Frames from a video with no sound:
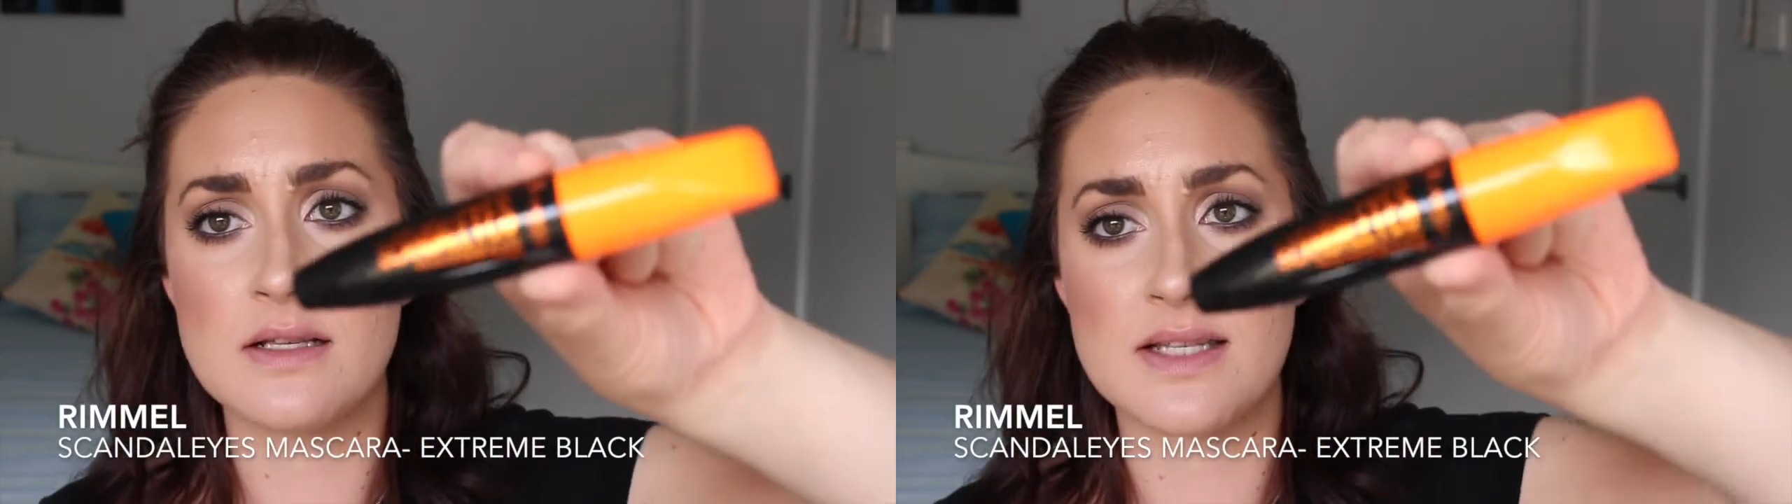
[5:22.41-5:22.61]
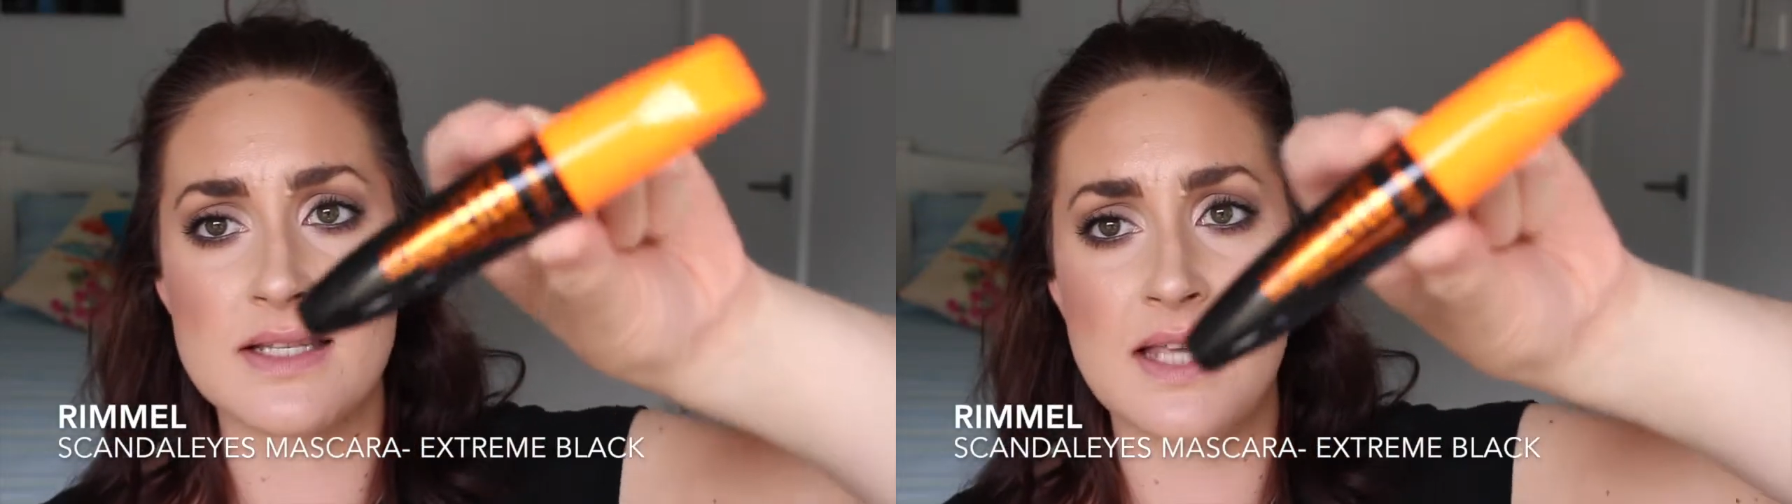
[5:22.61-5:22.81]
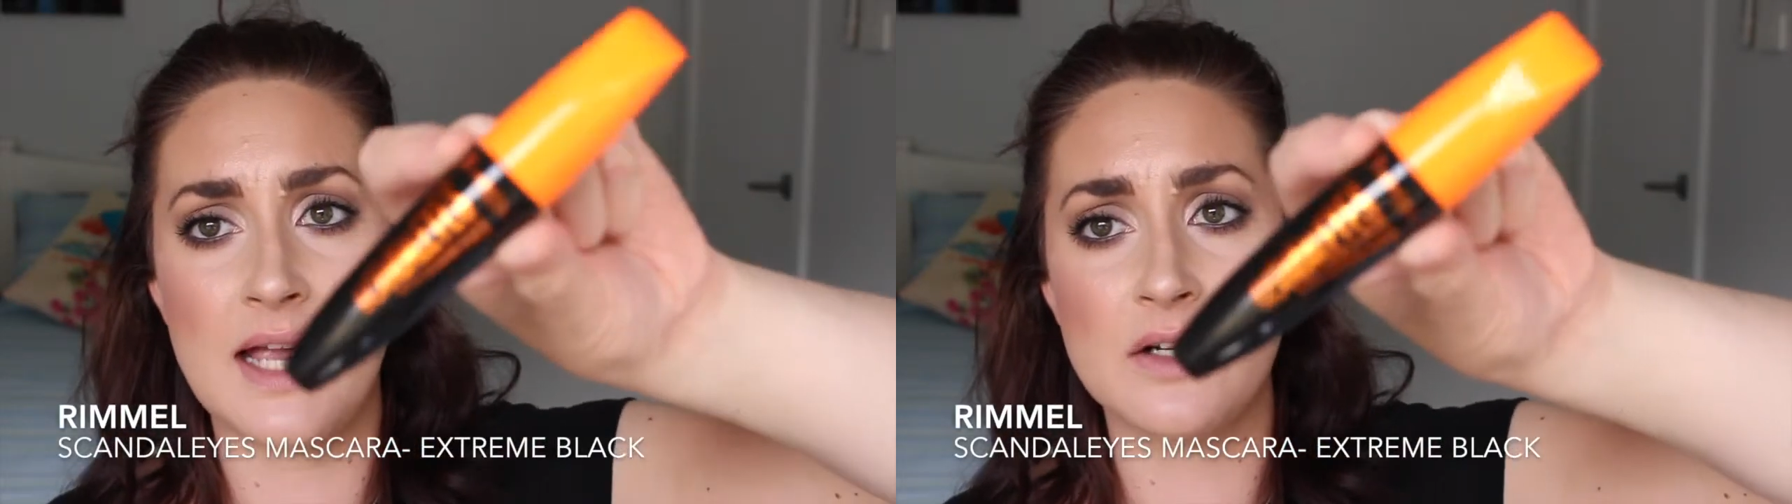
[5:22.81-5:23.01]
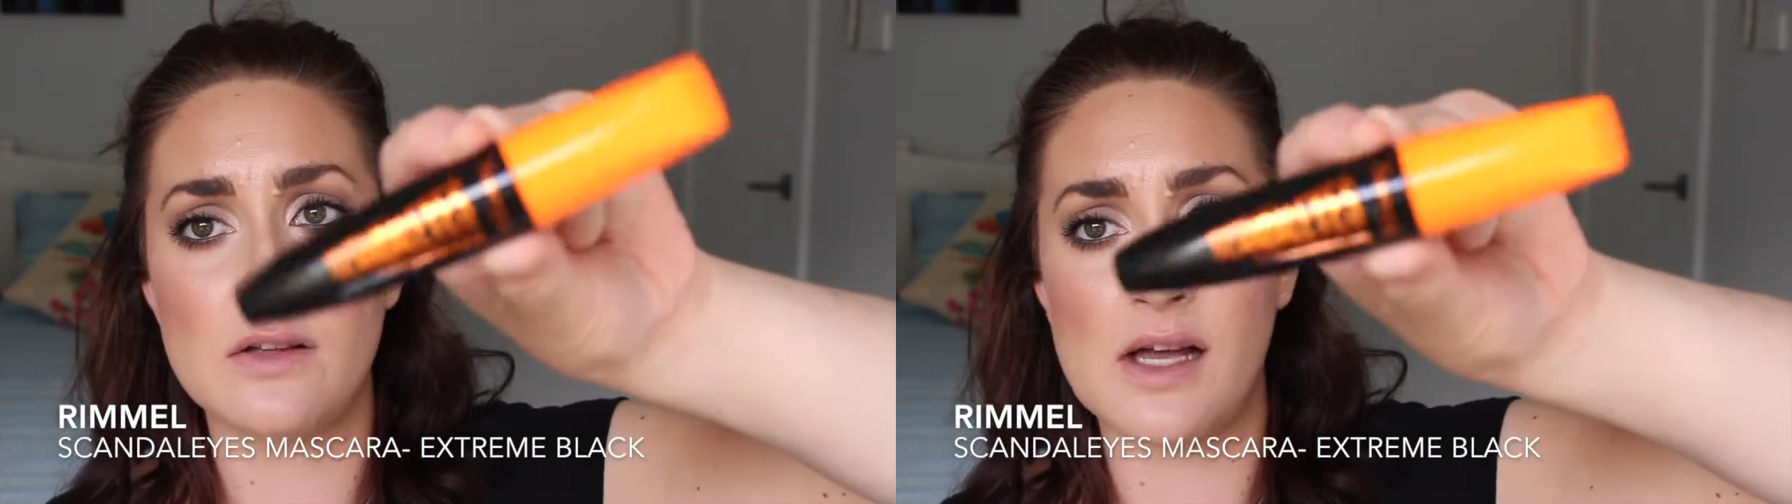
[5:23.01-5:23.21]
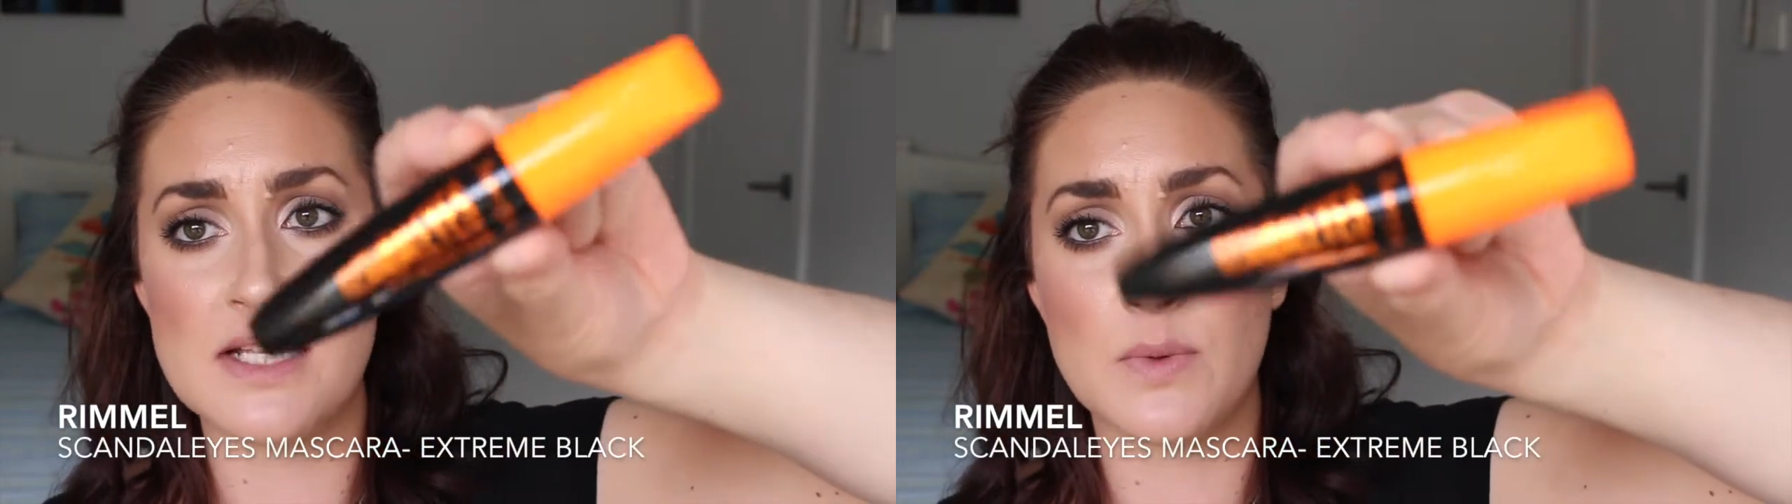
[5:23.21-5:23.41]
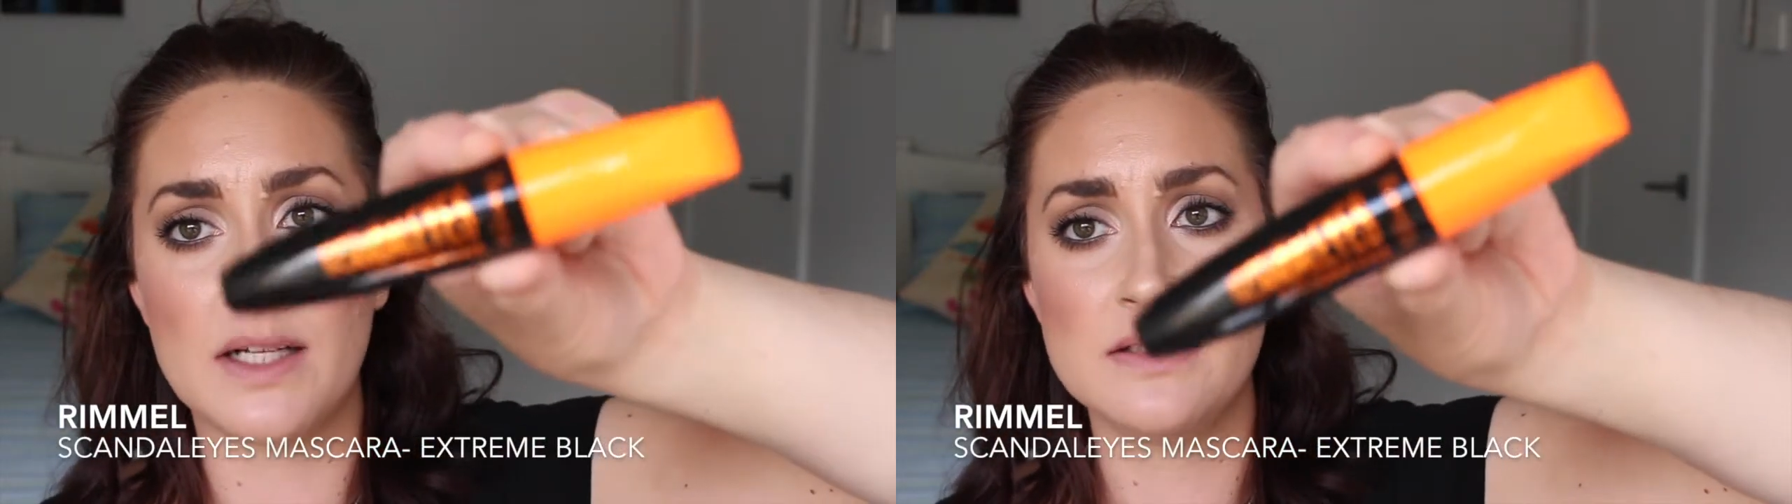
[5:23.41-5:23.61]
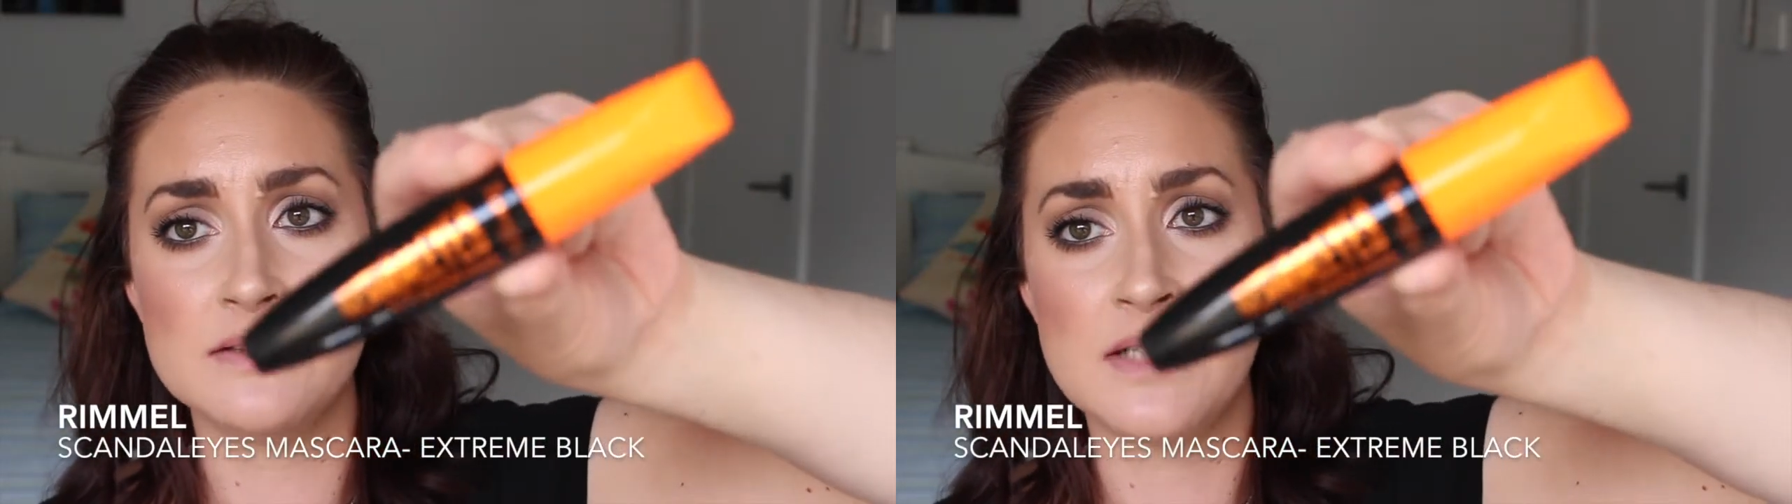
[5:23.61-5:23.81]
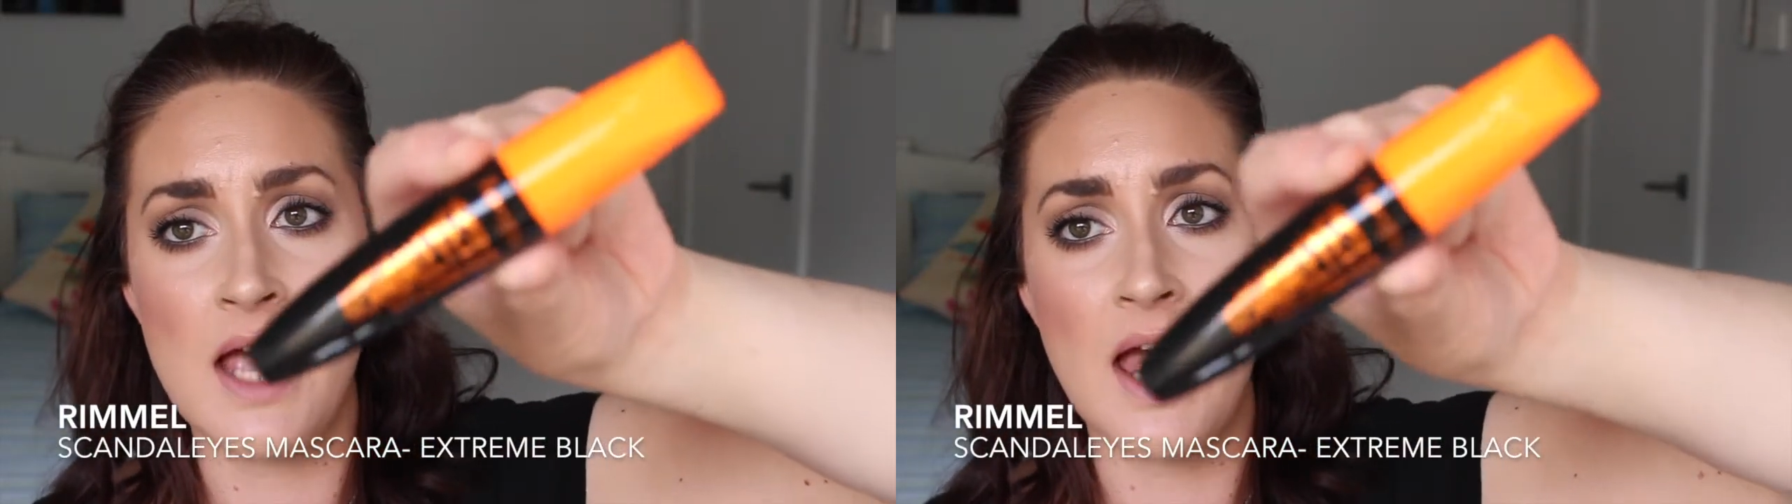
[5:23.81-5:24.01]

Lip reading: It's a Scandaleyes one,